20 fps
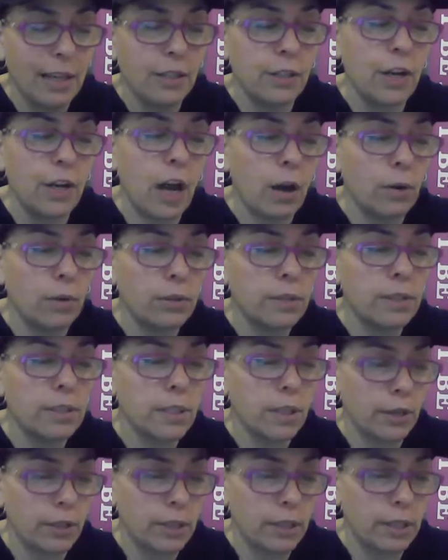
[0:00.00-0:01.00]
No,
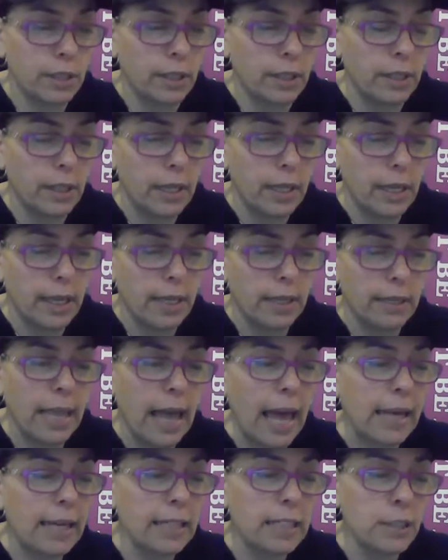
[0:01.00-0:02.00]
seriously,
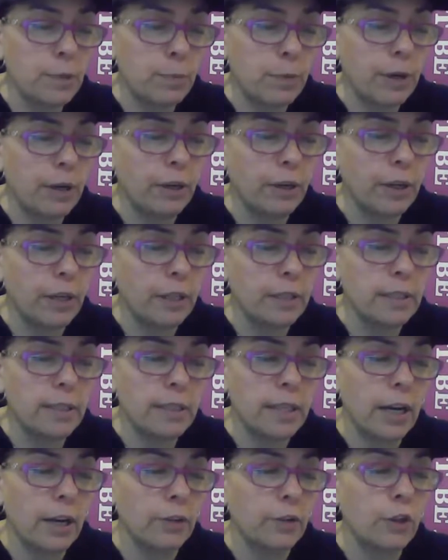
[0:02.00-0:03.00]
that experience
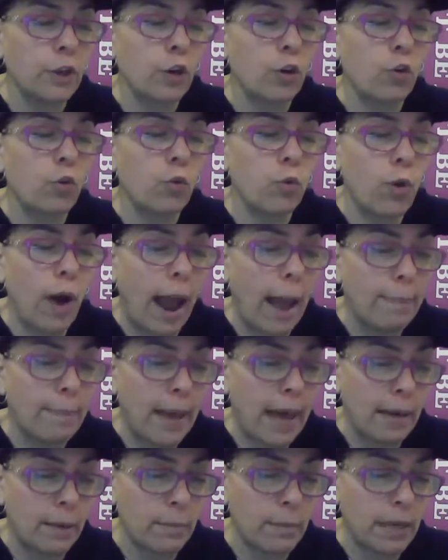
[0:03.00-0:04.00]
scared the crap
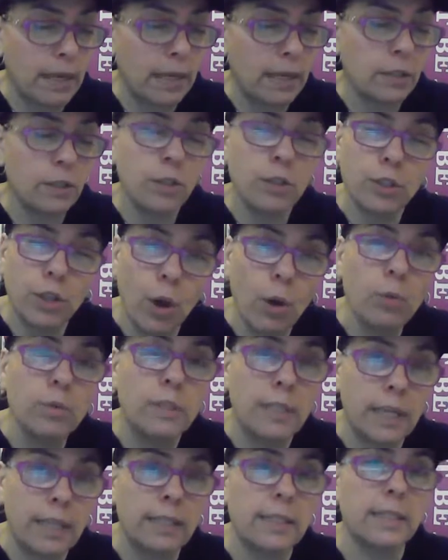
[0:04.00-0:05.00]
out of me, and so
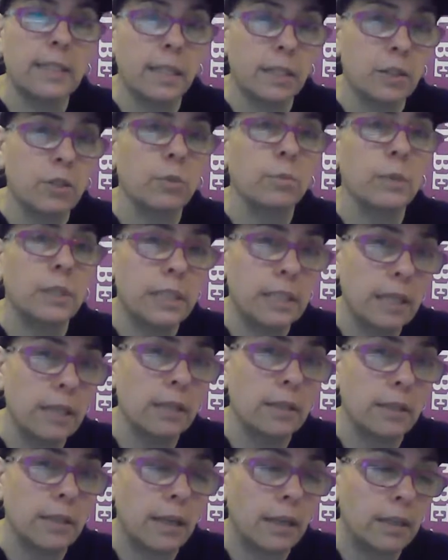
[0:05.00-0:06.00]
did Sister
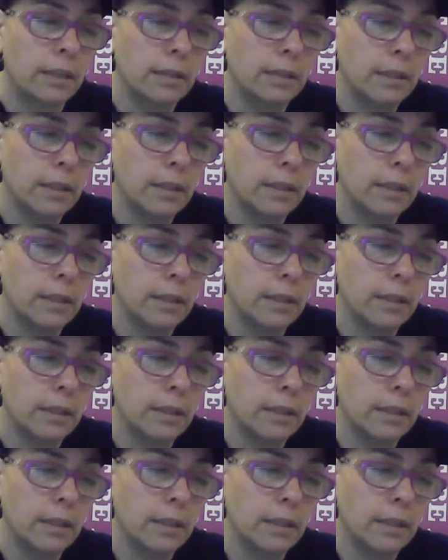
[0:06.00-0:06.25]
Matilda.